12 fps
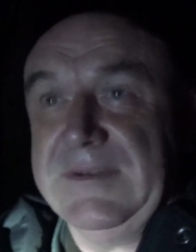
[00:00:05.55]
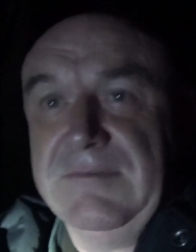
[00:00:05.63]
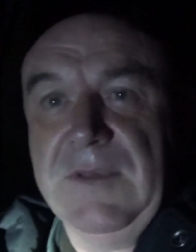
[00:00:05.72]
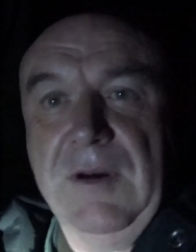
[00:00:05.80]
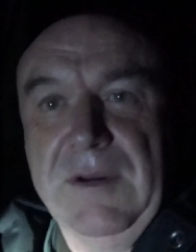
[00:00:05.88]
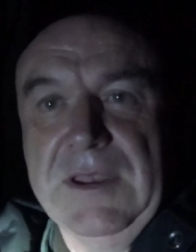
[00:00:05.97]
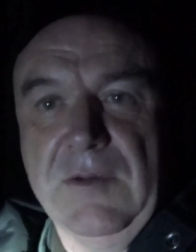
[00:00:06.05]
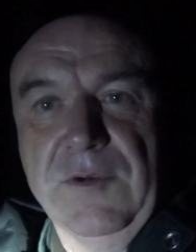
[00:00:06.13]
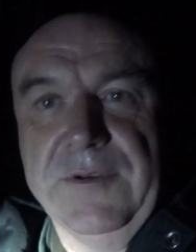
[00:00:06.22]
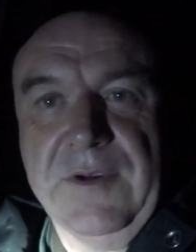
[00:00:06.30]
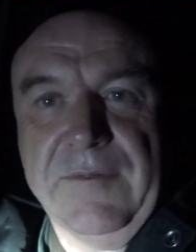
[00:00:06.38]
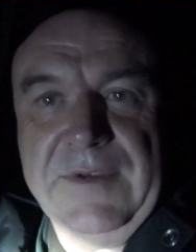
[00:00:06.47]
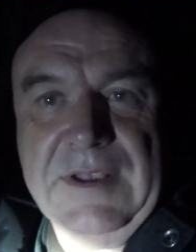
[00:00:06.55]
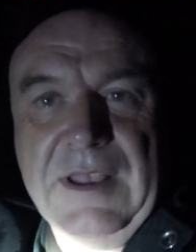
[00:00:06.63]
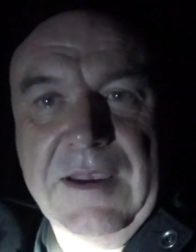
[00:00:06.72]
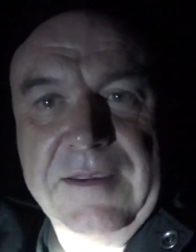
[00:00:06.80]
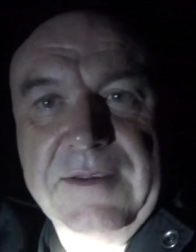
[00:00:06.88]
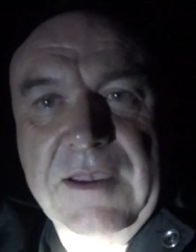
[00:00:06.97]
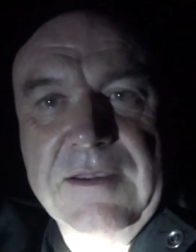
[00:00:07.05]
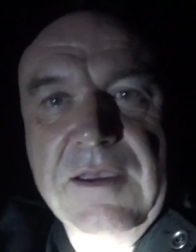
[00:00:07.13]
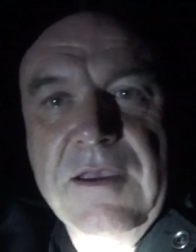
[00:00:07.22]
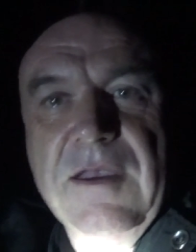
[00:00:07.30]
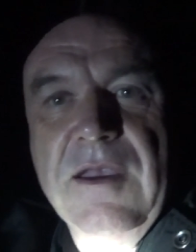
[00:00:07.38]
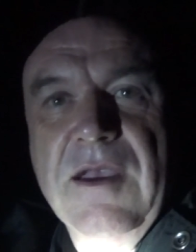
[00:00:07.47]
you know, in the woods obviously like I said
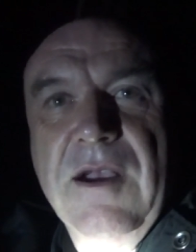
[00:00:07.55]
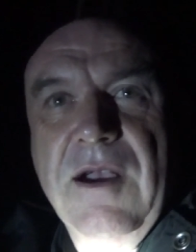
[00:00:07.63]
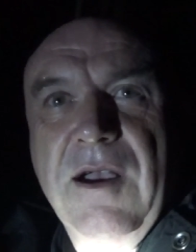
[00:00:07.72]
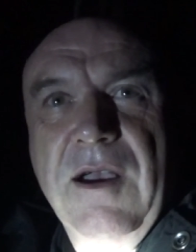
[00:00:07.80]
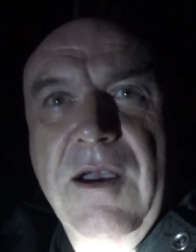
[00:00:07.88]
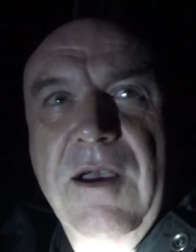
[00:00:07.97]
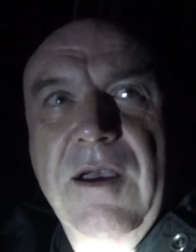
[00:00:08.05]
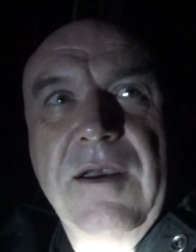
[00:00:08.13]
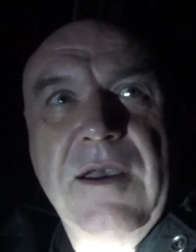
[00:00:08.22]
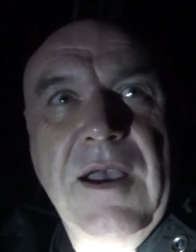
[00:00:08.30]
uh,